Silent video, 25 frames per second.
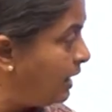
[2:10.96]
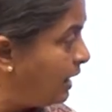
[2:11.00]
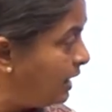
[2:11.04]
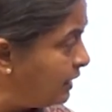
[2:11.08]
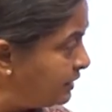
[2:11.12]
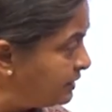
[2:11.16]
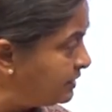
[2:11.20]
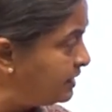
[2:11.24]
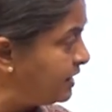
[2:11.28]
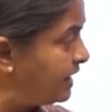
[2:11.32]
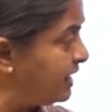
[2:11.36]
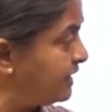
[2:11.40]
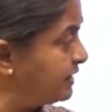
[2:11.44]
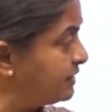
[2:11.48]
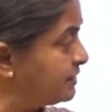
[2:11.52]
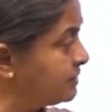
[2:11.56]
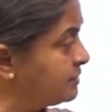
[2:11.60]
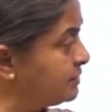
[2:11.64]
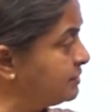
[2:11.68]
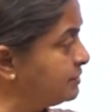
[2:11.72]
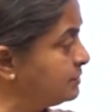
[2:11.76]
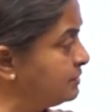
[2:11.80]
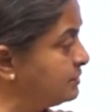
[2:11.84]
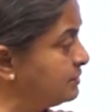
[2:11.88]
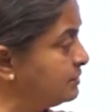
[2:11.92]

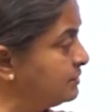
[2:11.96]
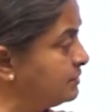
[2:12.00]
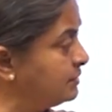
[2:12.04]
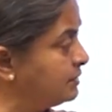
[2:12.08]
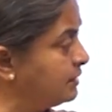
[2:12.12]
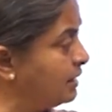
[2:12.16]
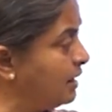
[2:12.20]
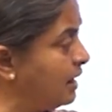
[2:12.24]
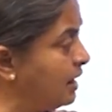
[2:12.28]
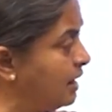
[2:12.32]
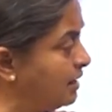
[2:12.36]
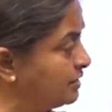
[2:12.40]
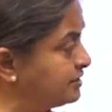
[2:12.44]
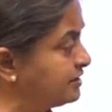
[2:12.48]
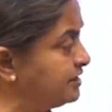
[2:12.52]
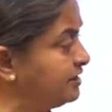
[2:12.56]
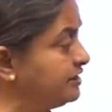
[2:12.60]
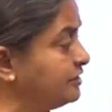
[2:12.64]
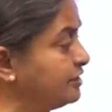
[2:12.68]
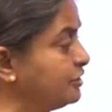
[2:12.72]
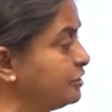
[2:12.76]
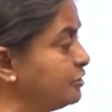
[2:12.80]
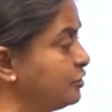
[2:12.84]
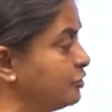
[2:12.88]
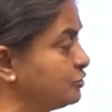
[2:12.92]
Unlike
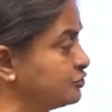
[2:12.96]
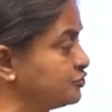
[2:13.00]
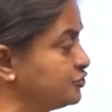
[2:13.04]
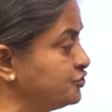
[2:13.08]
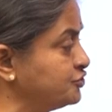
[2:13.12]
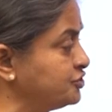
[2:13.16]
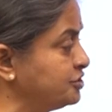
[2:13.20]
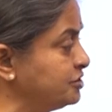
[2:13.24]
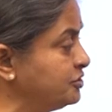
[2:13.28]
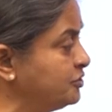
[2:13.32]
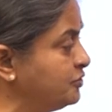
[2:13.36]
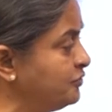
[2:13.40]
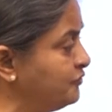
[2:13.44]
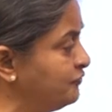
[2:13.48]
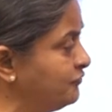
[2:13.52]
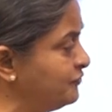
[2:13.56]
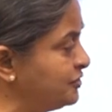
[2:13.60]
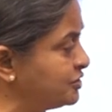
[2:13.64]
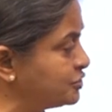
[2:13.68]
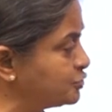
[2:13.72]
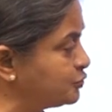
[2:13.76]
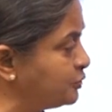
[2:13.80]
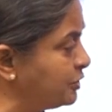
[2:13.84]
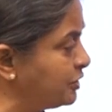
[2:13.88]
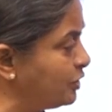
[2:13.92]
arterial oxygen,
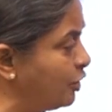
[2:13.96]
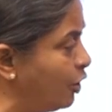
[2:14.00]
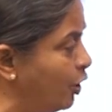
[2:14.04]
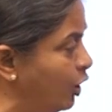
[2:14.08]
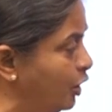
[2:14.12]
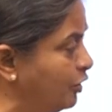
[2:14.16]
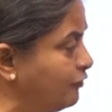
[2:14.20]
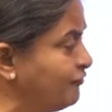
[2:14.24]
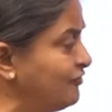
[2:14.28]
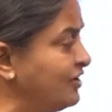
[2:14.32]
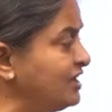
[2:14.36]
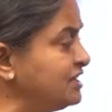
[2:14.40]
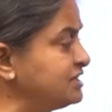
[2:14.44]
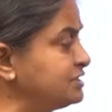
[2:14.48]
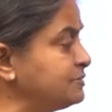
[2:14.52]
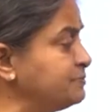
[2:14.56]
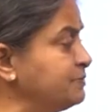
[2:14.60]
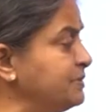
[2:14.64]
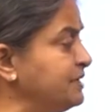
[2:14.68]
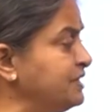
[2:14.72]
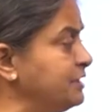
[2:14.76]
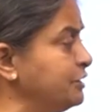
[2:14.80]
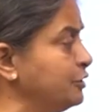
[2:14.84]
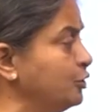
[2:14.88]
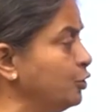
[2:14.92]
which will always
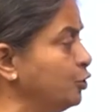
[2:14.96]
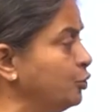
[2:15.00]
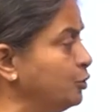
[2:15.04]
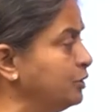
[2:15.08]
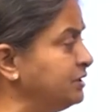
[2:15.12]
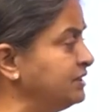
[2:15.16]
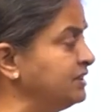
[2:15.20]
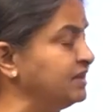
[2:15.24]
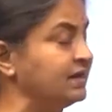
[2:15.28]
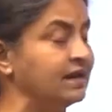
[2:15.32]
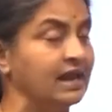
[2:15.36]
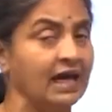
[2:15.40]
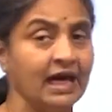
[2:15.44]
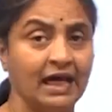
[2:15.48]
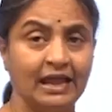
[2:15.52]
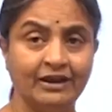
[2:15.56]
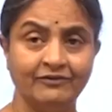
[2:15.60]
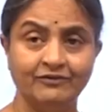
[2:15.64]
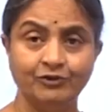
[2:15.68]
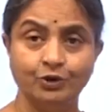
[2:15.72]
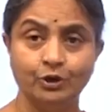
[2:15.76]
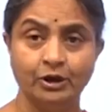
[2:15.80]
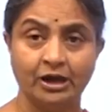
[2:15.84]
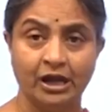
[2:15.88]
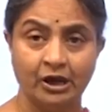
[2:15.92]
be lower than
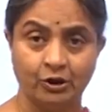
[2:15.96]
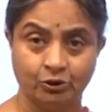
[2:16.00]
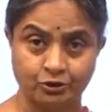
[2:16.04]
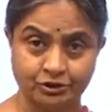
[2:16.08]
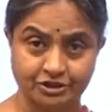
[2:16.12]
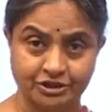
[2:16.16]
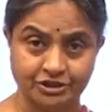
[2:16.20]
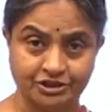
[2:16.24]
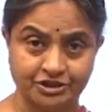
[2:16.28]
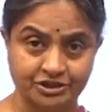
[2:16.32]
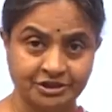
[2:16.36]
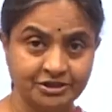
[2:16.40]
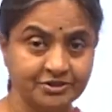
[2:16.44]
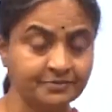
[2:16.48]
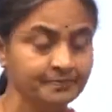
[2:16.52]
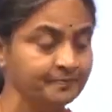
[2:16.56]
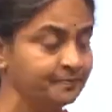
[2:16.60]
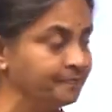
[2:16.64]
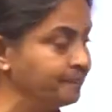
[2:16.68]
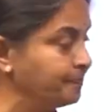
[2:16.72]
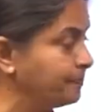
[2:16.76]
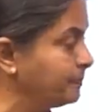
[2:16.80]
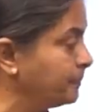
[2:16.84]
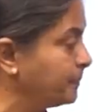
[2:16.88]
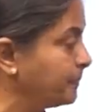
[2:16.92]
alveolar oxygen,
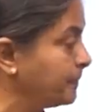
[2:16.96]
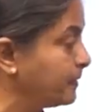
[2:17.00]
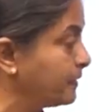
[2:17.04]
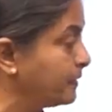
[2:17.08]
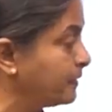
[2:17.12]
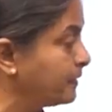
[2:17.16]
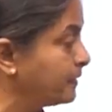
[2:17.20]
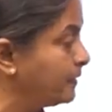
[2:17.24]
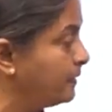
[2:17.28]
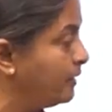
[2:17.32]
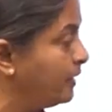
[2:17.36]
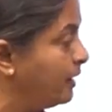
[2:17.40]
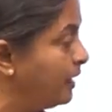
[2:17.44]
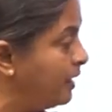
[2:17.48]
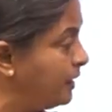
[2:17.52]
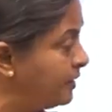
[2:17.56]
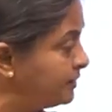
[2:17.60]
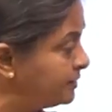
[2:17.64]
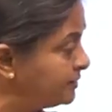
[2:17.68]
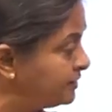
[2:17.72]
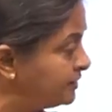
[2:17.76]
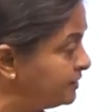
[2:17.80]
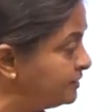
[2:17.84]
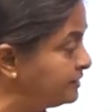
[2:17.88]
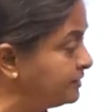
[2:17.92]

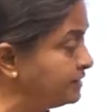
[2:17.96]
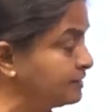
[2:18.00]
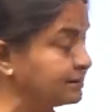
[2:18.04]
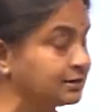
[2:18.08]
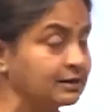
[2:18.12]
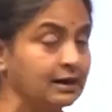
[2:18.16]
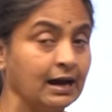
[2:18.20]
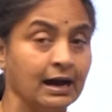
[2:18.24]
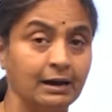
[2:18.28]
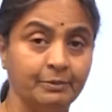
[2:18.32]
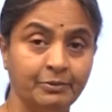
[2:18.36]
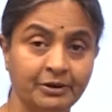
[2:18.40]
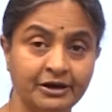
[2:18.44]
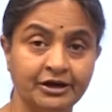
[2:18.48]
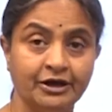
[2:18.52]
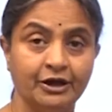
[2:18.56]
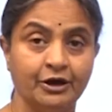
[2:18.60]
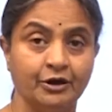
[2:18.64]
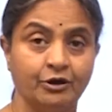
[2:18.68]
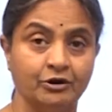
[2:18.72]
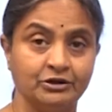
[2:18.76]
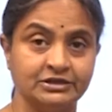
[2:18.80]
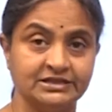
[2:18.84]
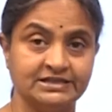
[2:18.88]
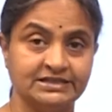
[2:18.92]
arterial carbon
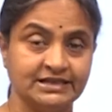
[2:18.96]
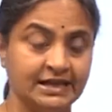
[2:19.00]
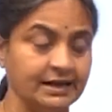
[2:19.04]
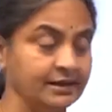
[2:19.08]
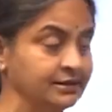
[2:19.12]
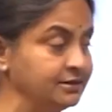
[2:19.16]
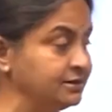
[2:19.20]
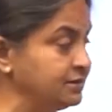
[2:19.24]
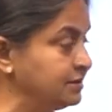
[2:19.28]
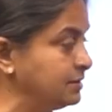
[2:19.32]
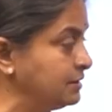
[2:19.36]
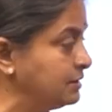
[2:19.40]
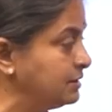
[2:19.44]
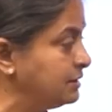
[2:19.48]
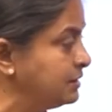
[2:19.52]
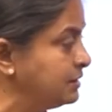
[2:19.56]
dioxide